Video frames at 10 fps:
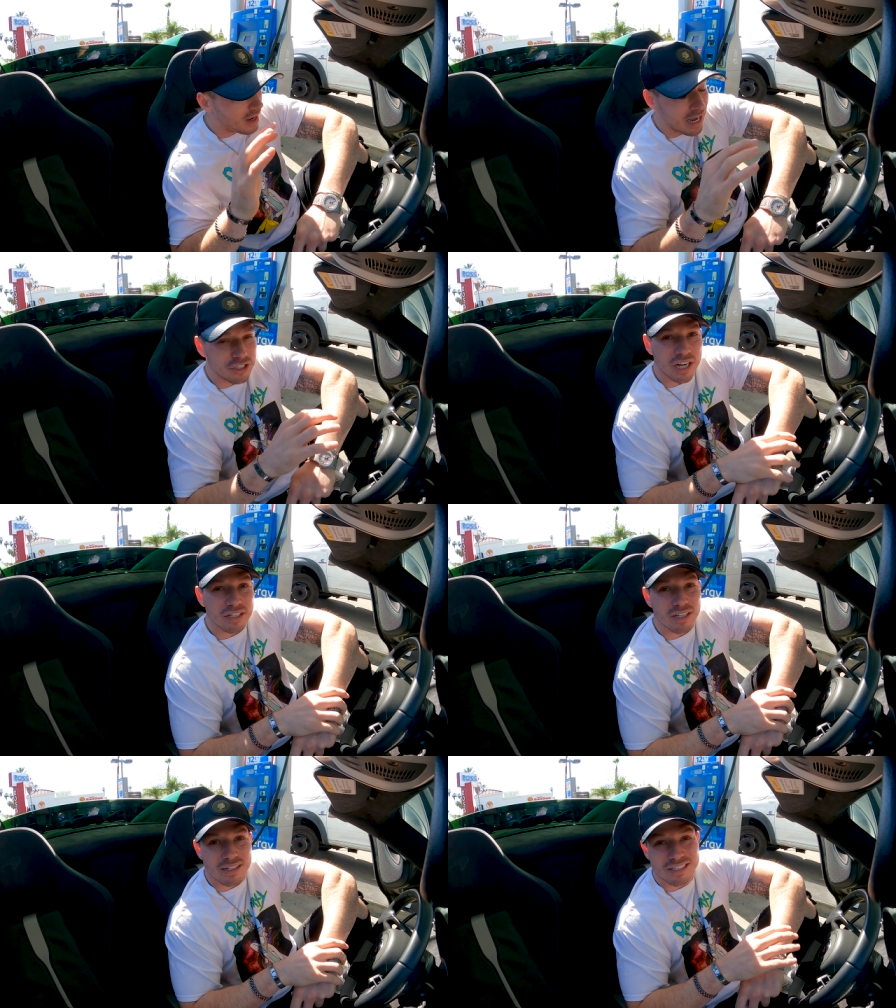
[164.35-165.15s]
I
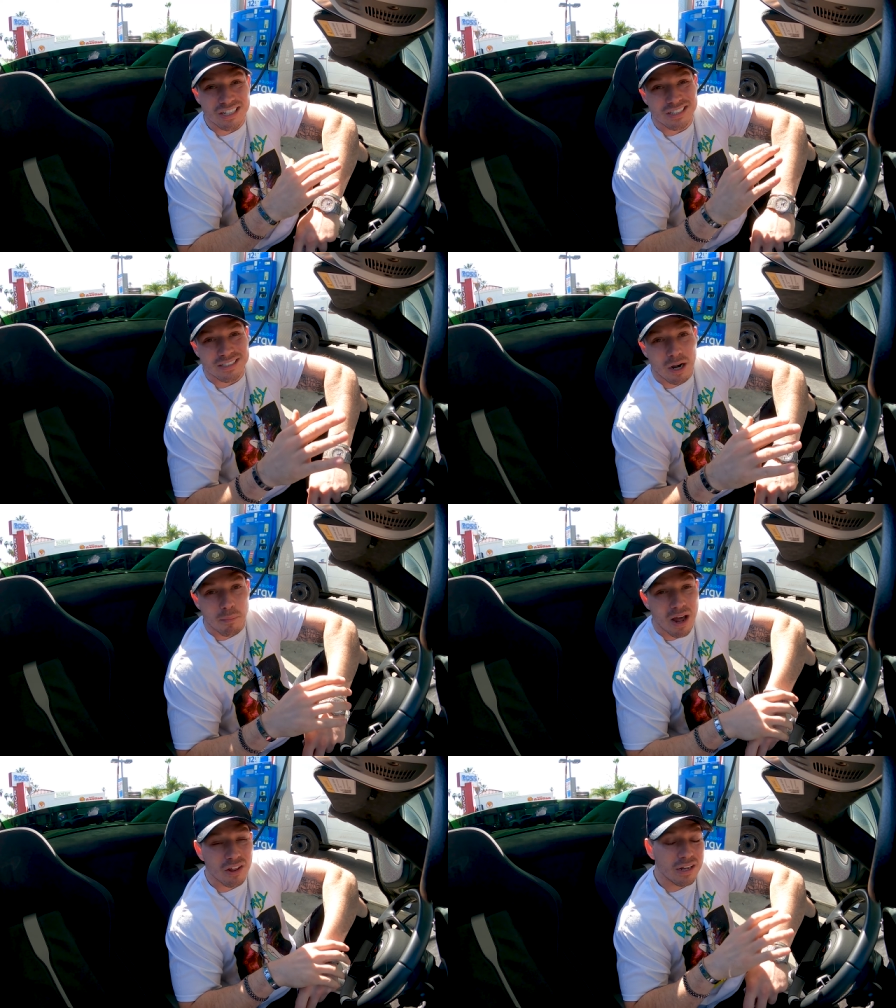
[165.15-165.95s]
changed it and changed the entire
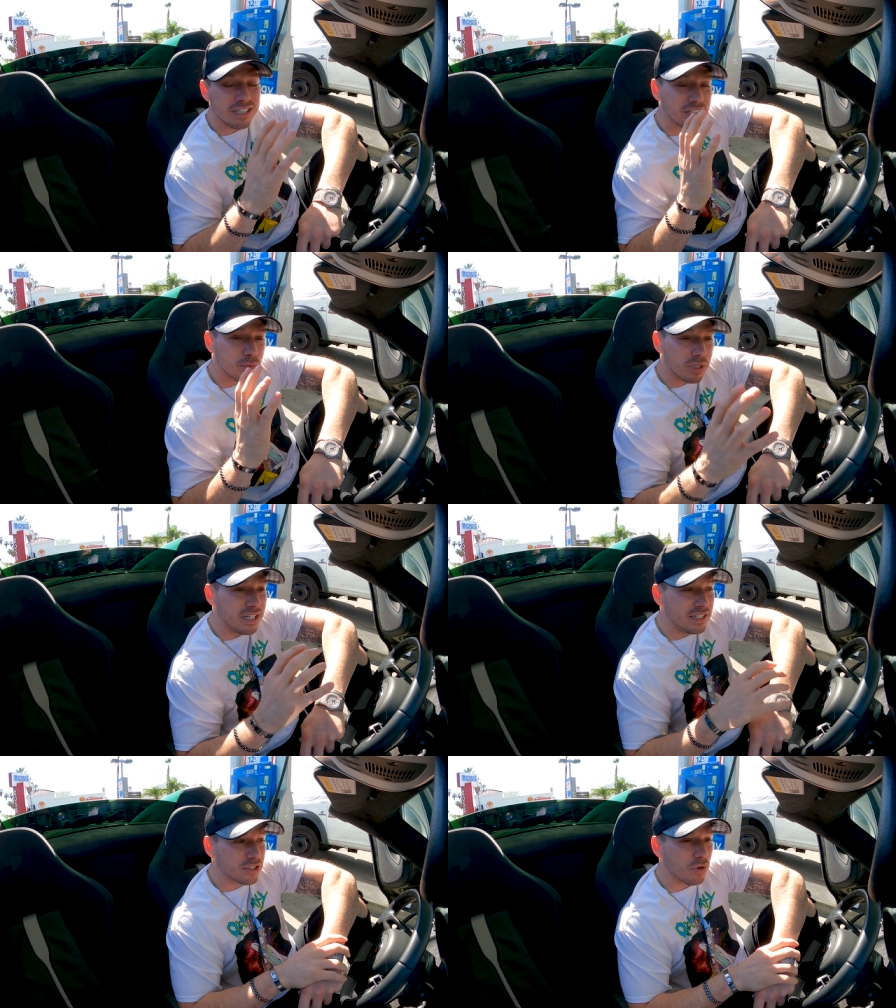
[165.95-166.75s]
model. I changed the
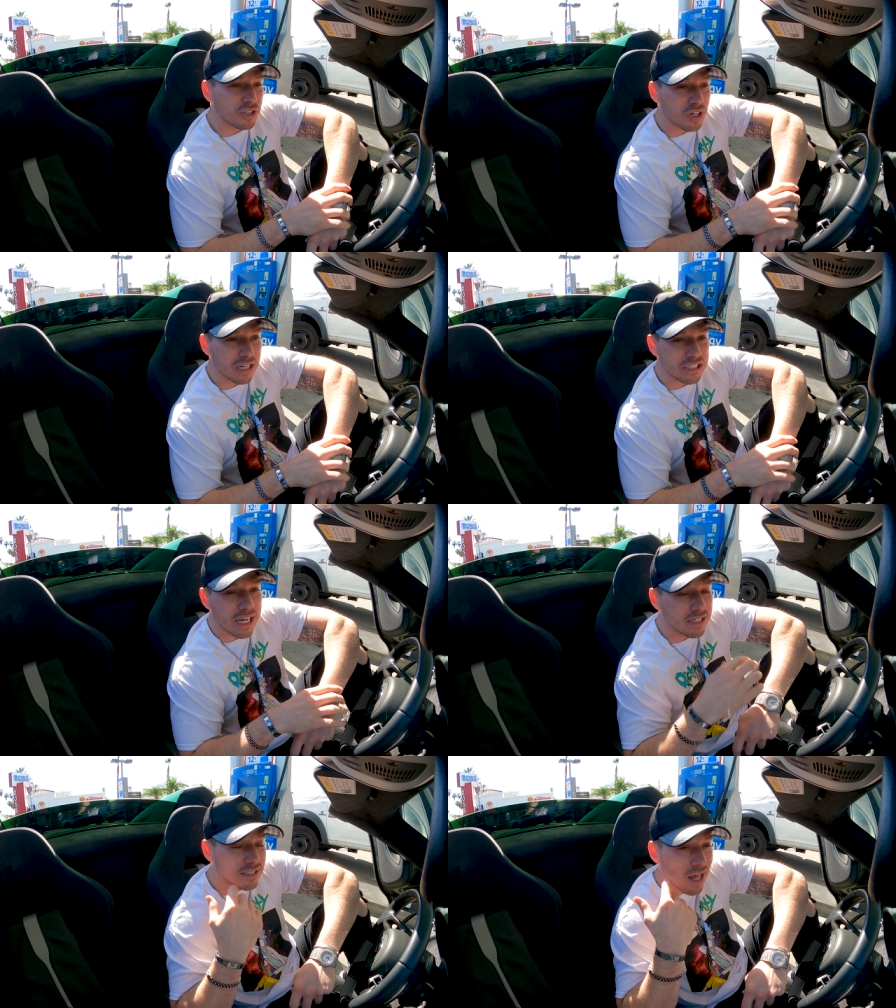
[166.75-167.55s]
release structure. I
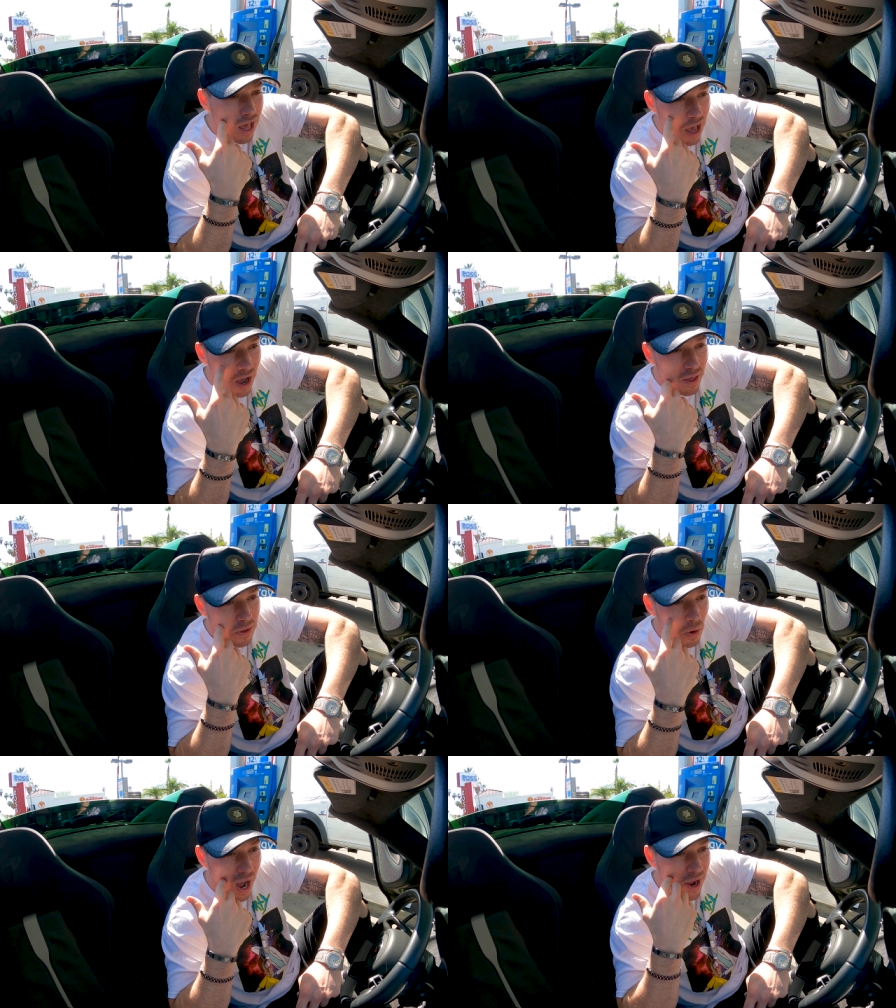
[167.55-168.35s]
changed uh,
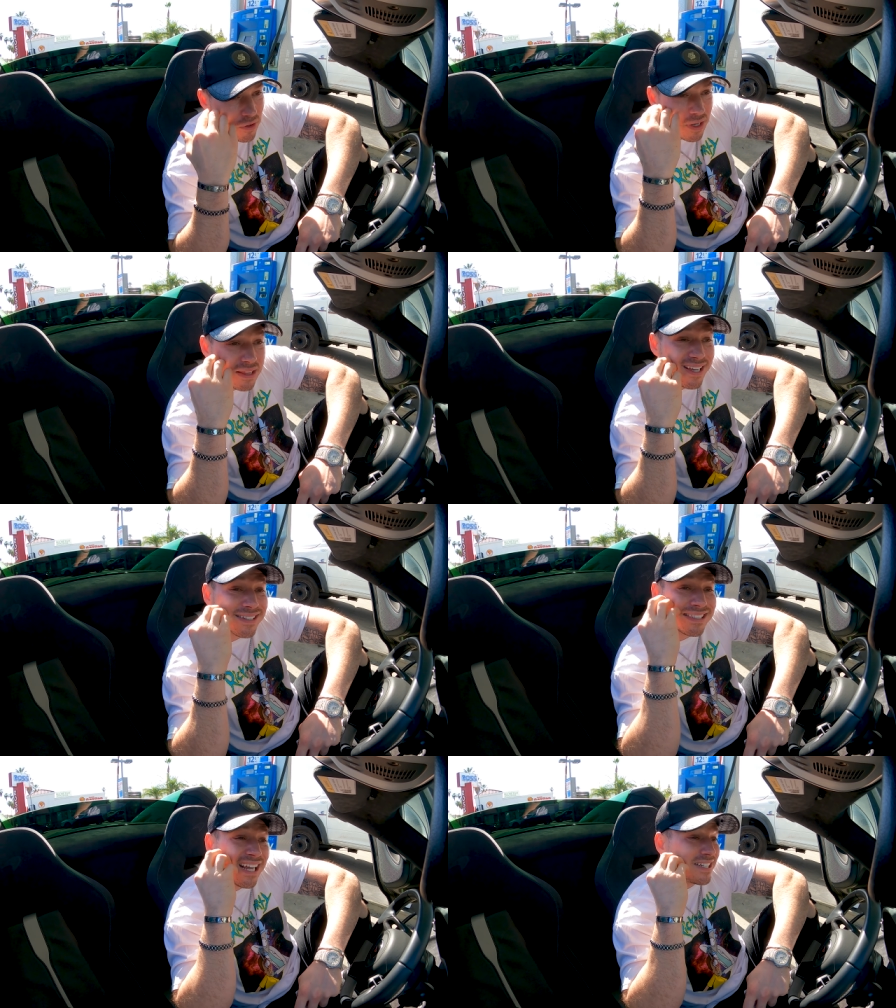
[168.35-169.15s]
you know how you get
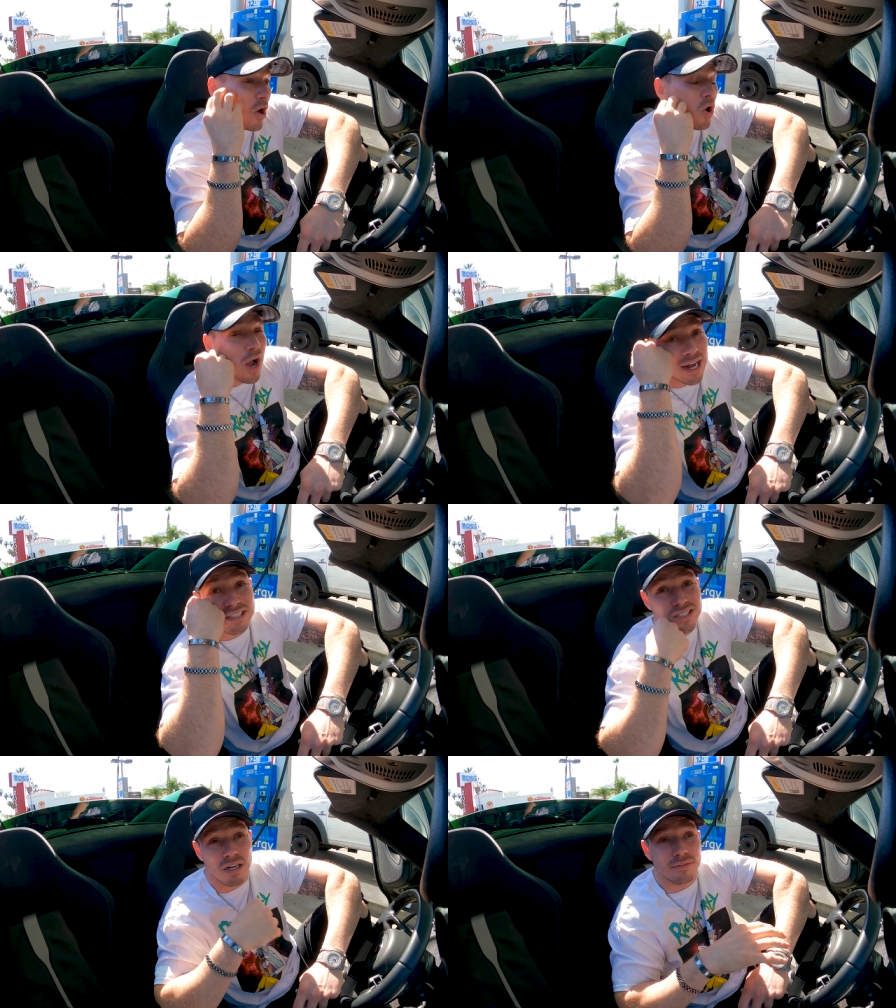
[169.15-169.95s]
things. I changed all
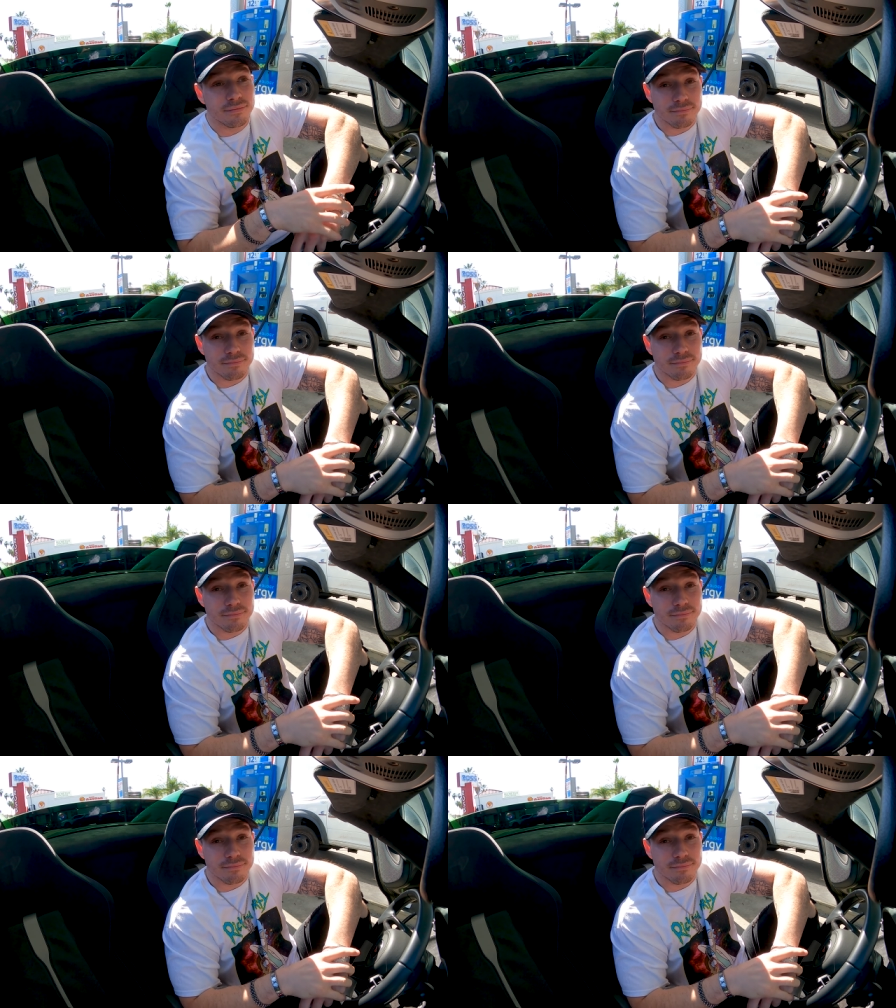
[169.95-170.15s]
kinds of stuff.